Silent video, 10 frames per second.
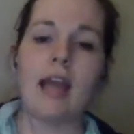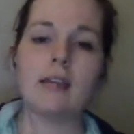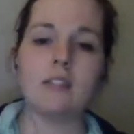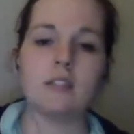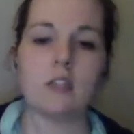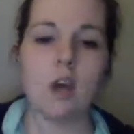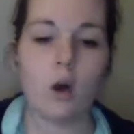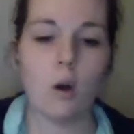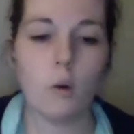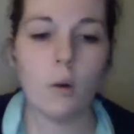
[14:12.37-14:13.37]
And
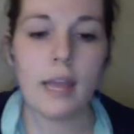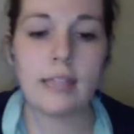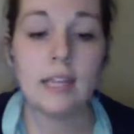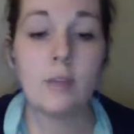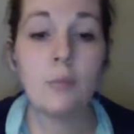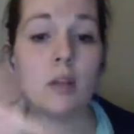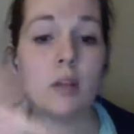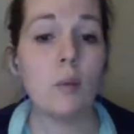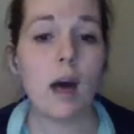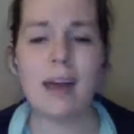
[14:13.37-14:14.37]
so it did really
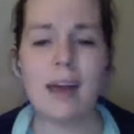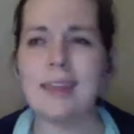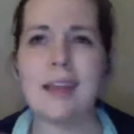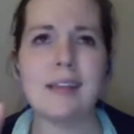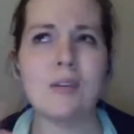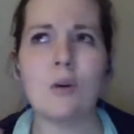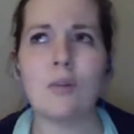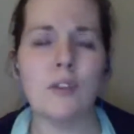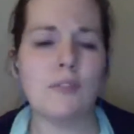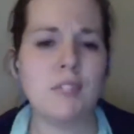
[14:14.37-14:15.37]
well. I think I sold
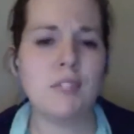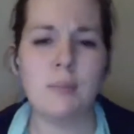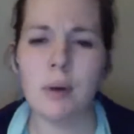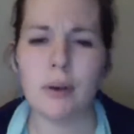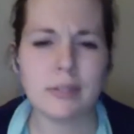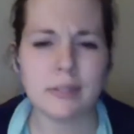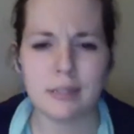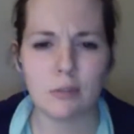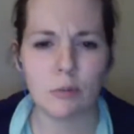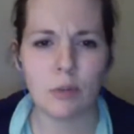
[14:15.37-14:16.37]
50 books
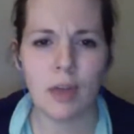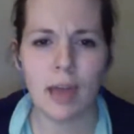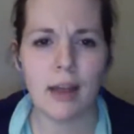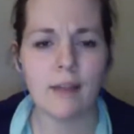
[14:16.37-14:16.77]
through that.